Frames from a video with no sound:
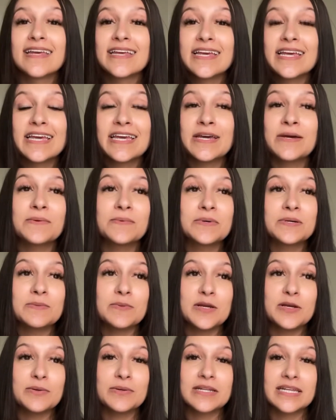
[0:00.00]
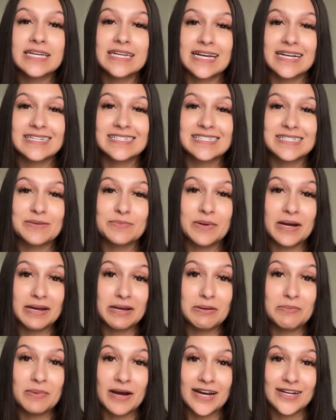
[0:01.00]
It would be really nice to buy a
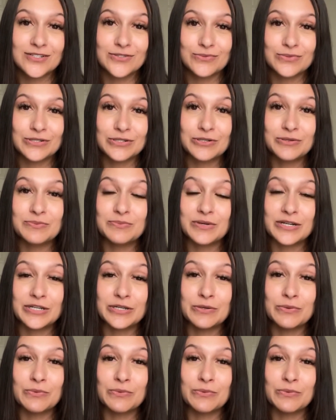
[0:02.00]
badge reel, but you